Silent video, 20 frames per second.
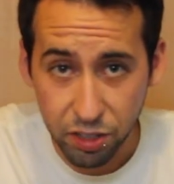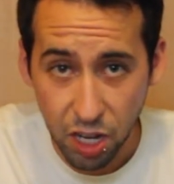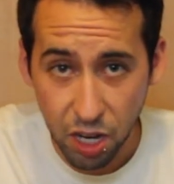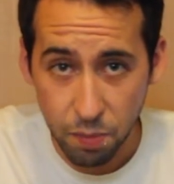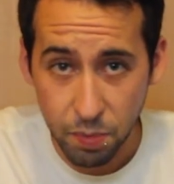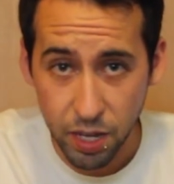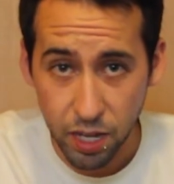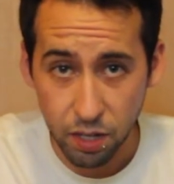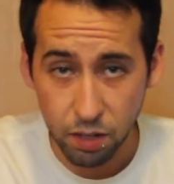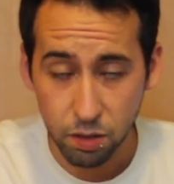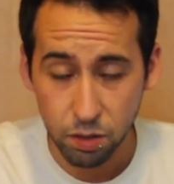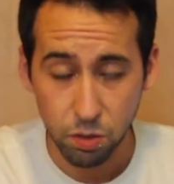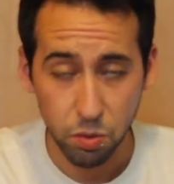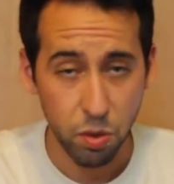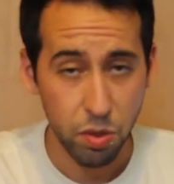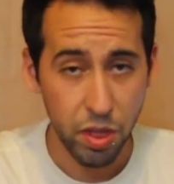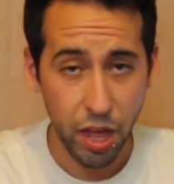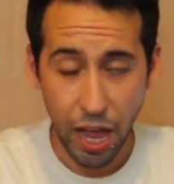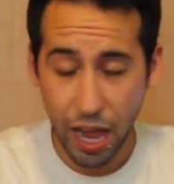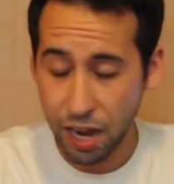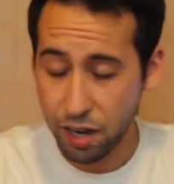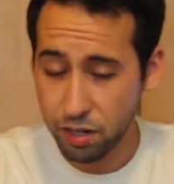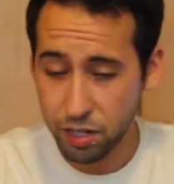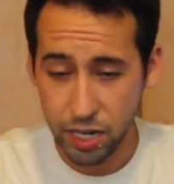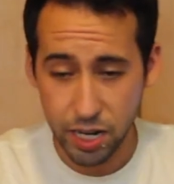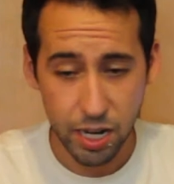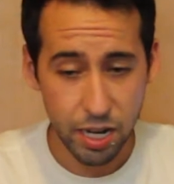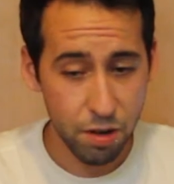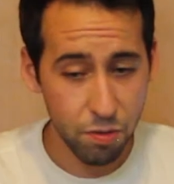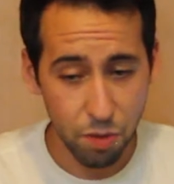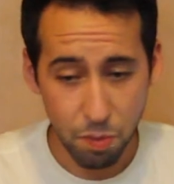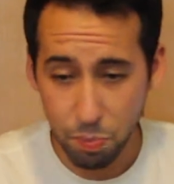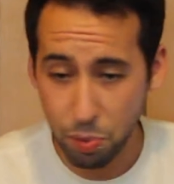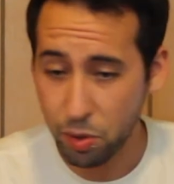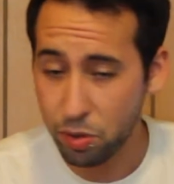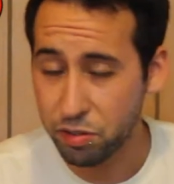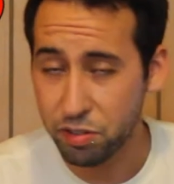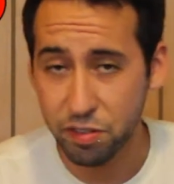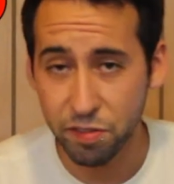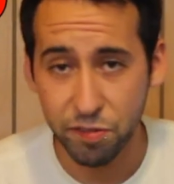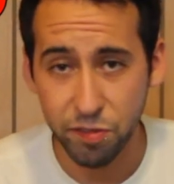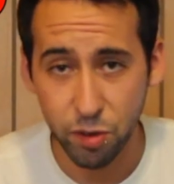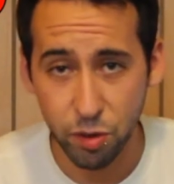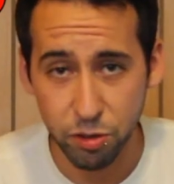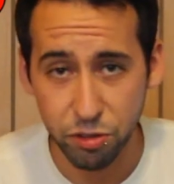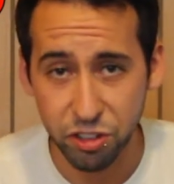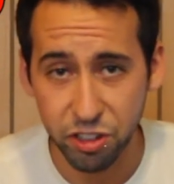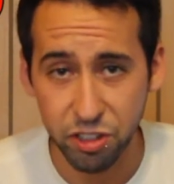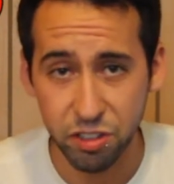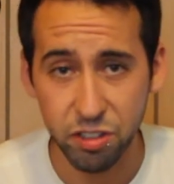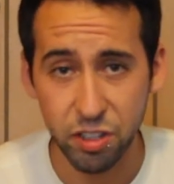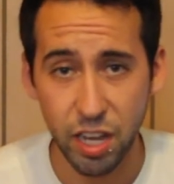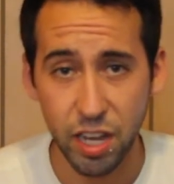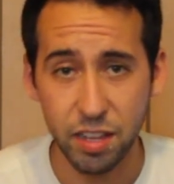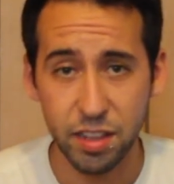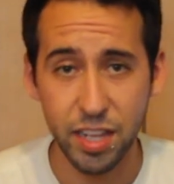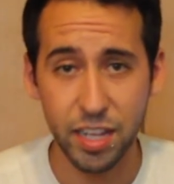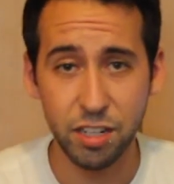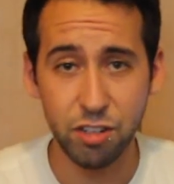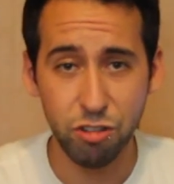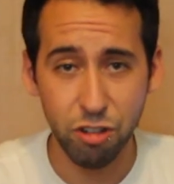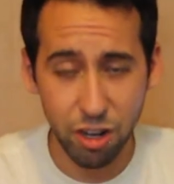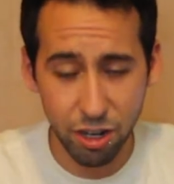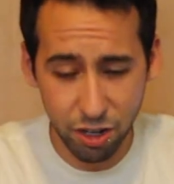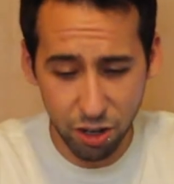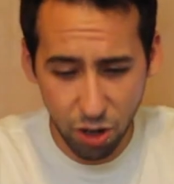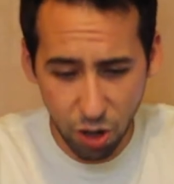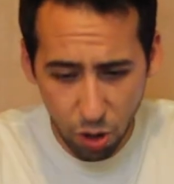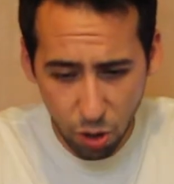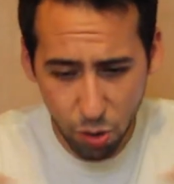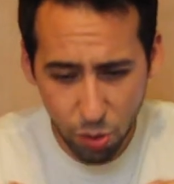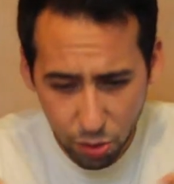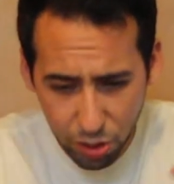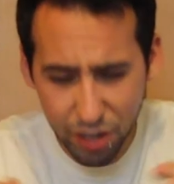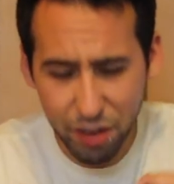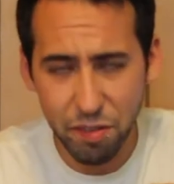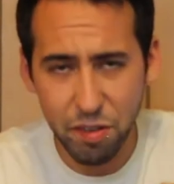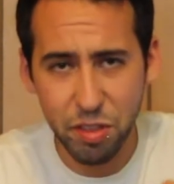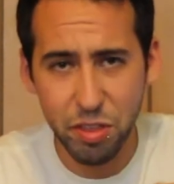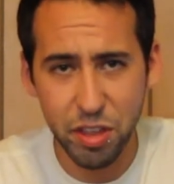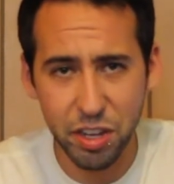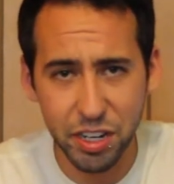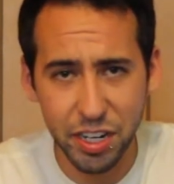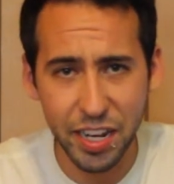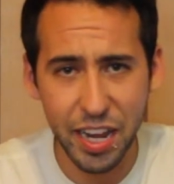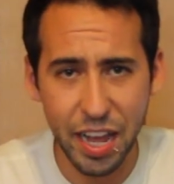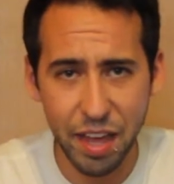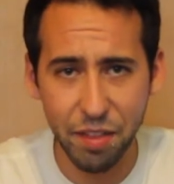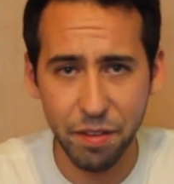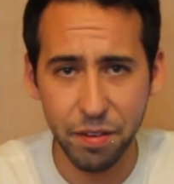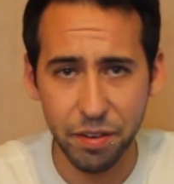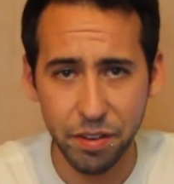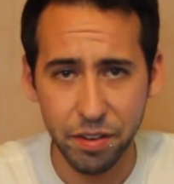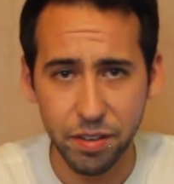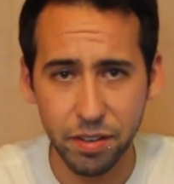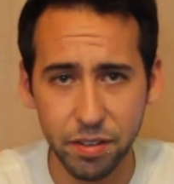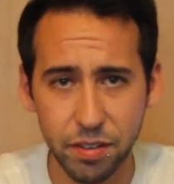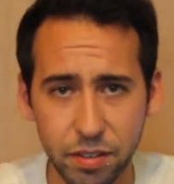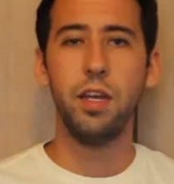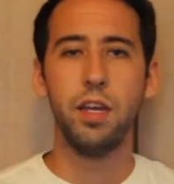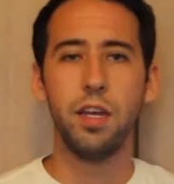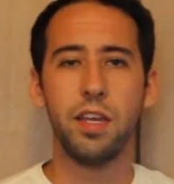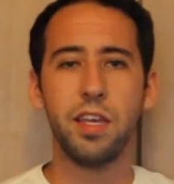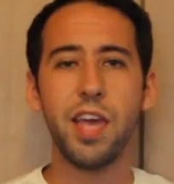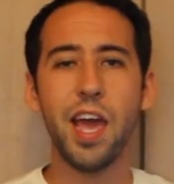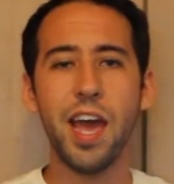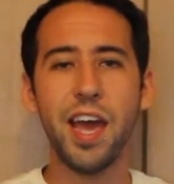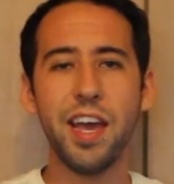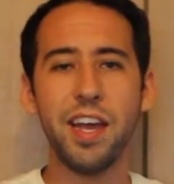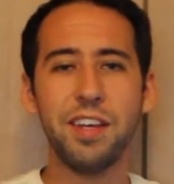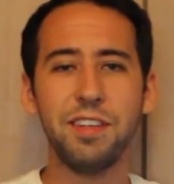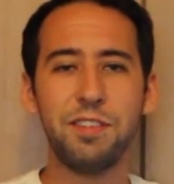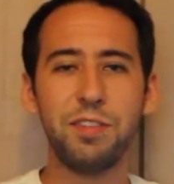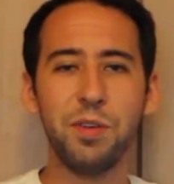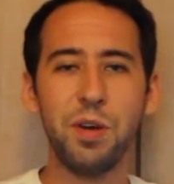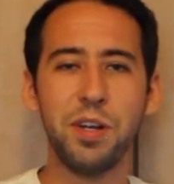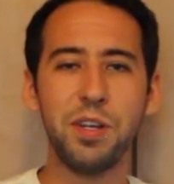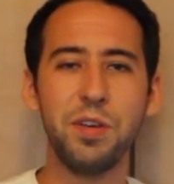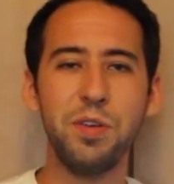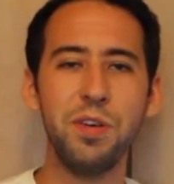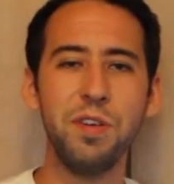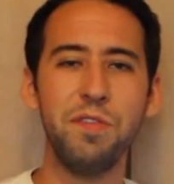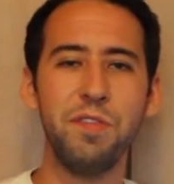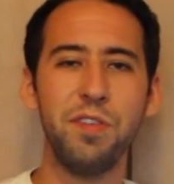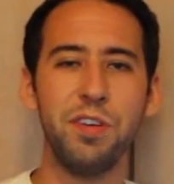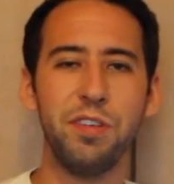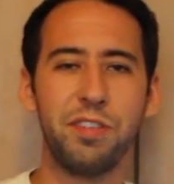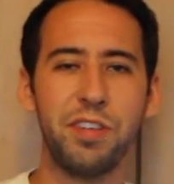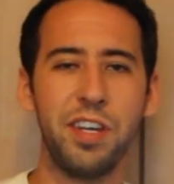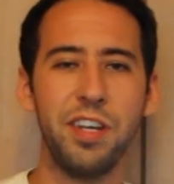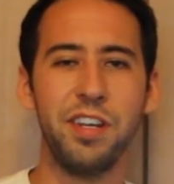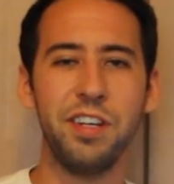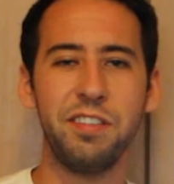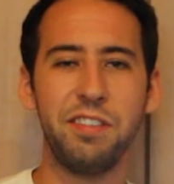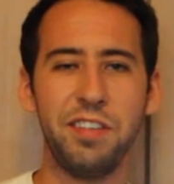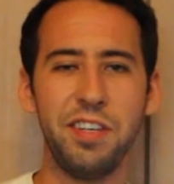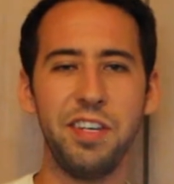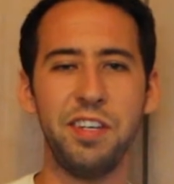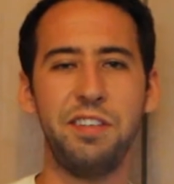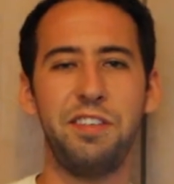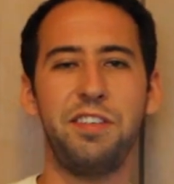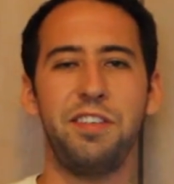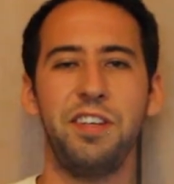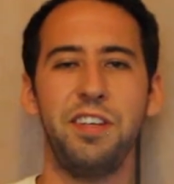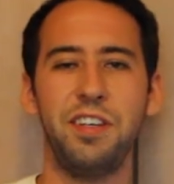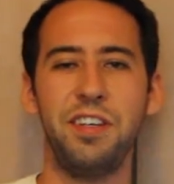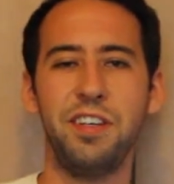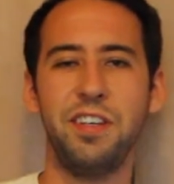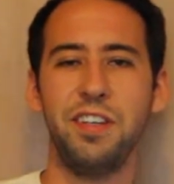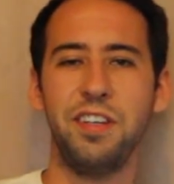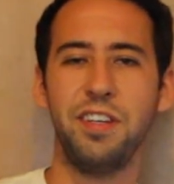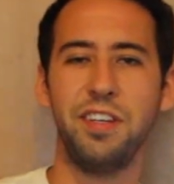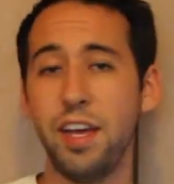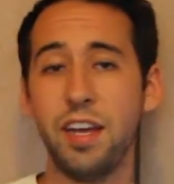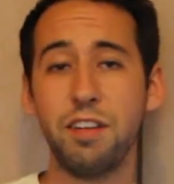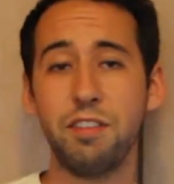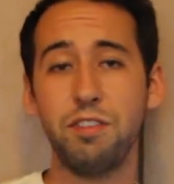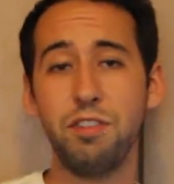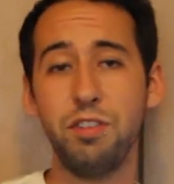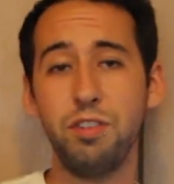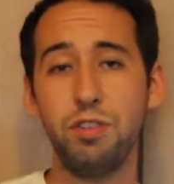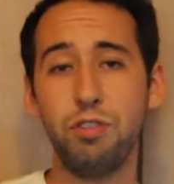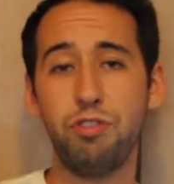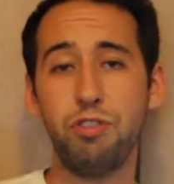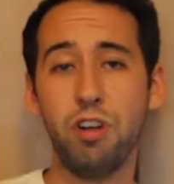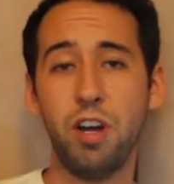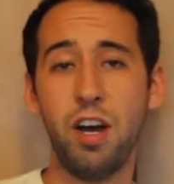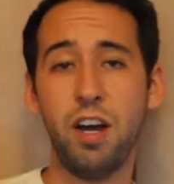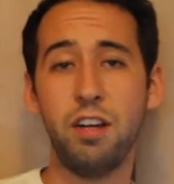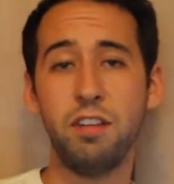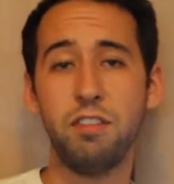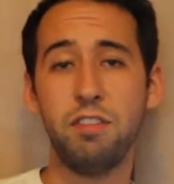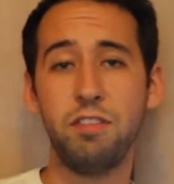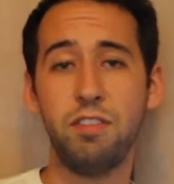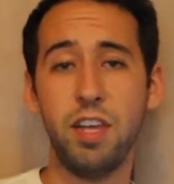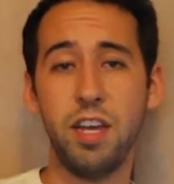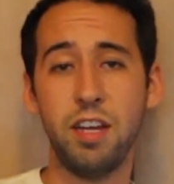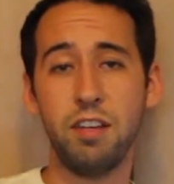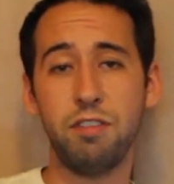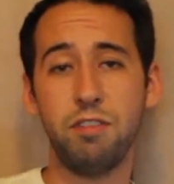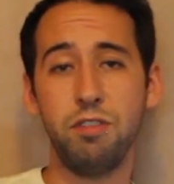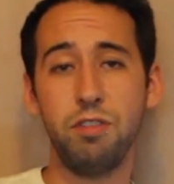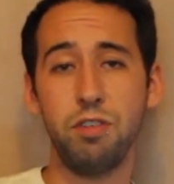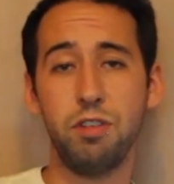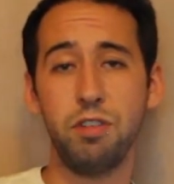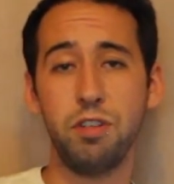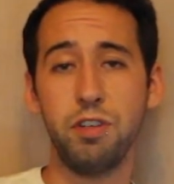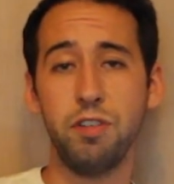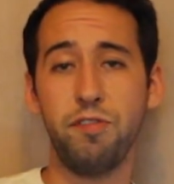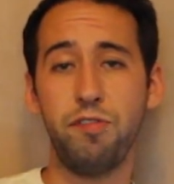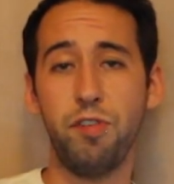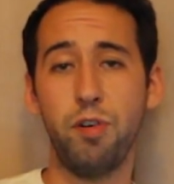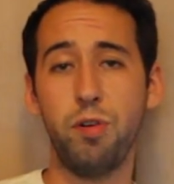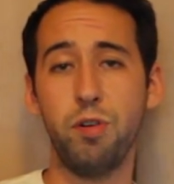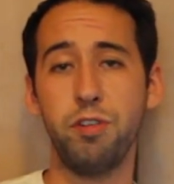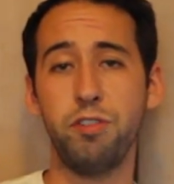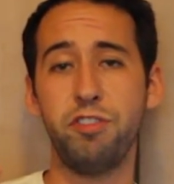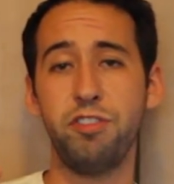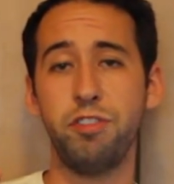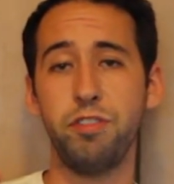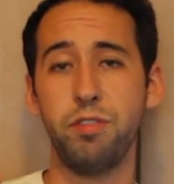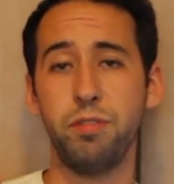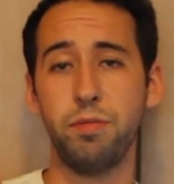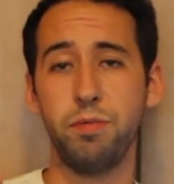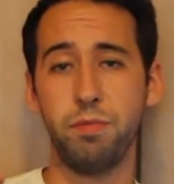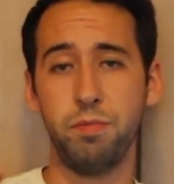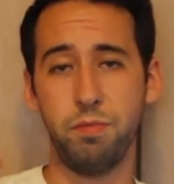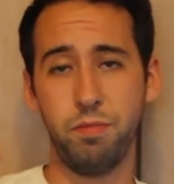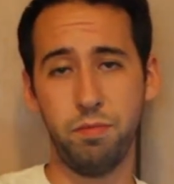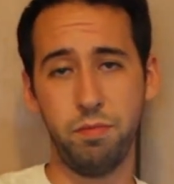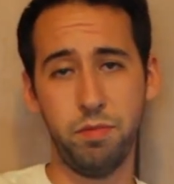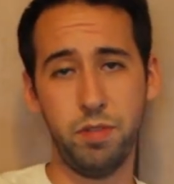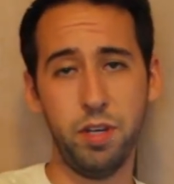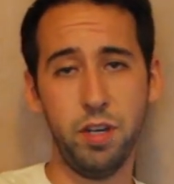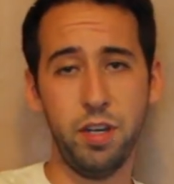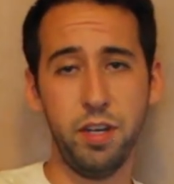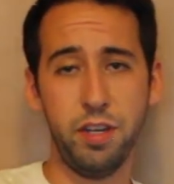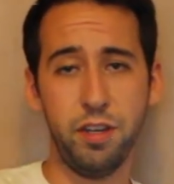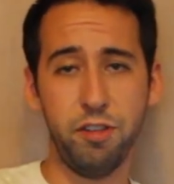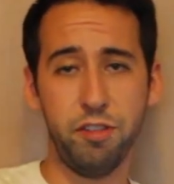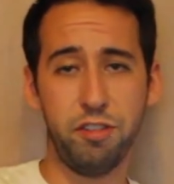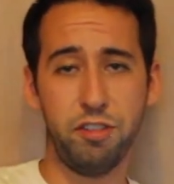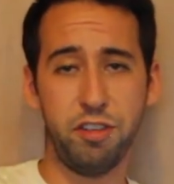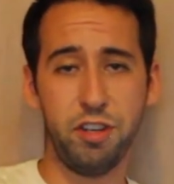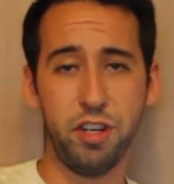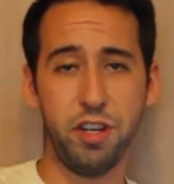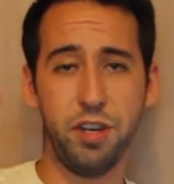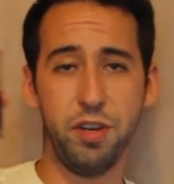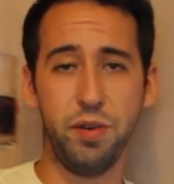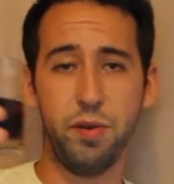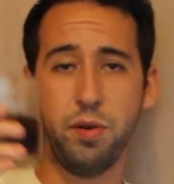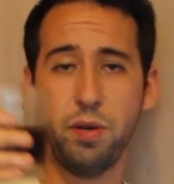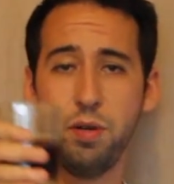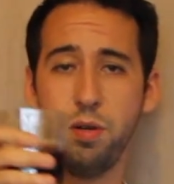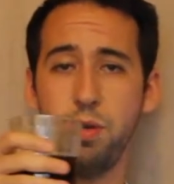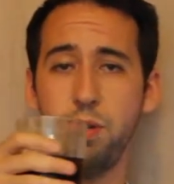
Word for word: come in without any repulsive forces and they try to hold everything together. Yay, so our universe can exist. Thanks, neutrons. Thanks, nuclear force. Here's to you.